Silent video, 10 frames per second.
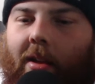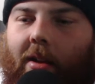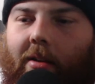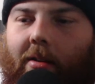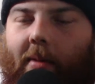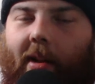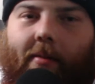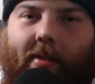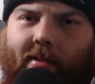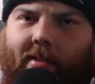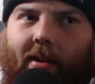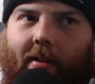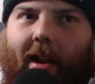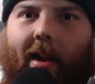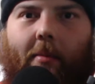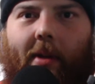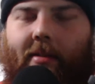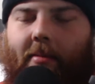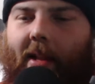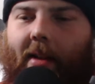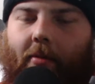and if it's, you know, an anime or something like that,